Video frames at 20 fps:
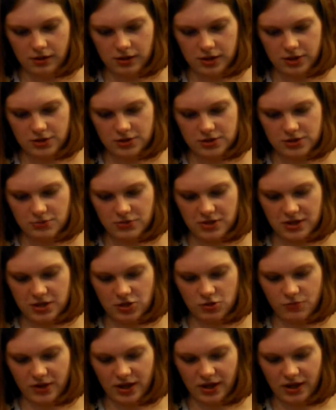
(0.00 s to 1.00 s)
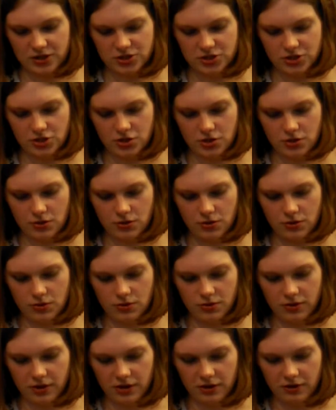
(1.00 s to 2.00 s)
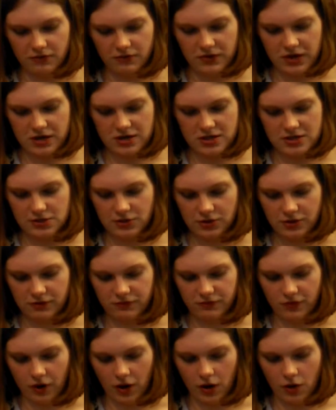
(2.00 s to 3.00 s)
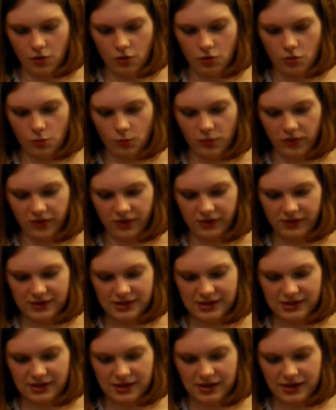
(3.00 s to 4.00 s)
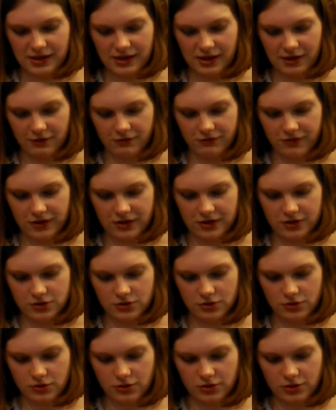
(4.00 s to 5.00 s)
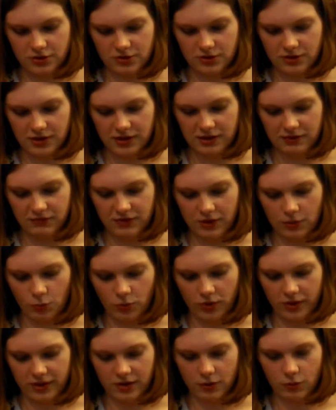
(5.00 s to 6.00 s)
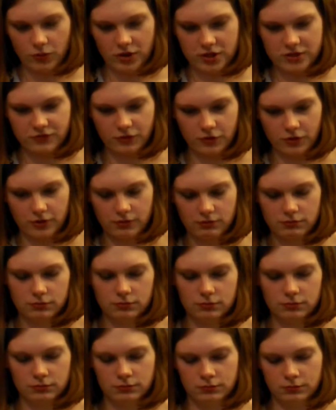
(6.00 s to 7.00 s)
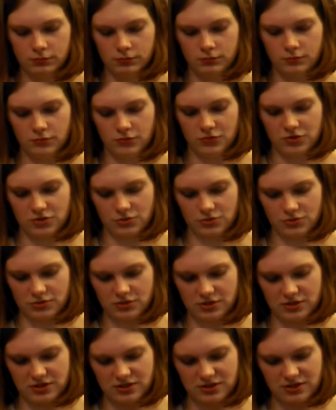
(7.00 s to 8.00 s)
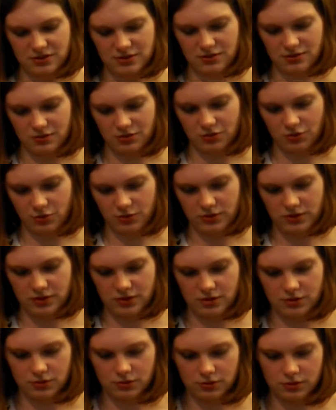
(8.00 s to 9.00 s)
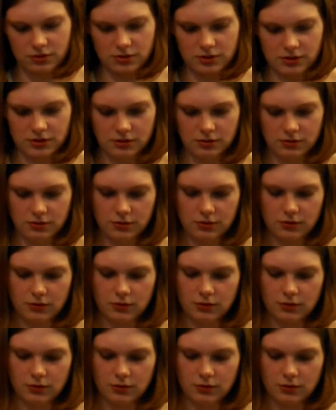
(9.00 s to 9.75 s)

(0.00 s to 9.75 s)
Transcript: Here's something you might like to know. There are fairies looking for a home with a little key and a fairy door. You can give them what they wish for. So does this go with the door then?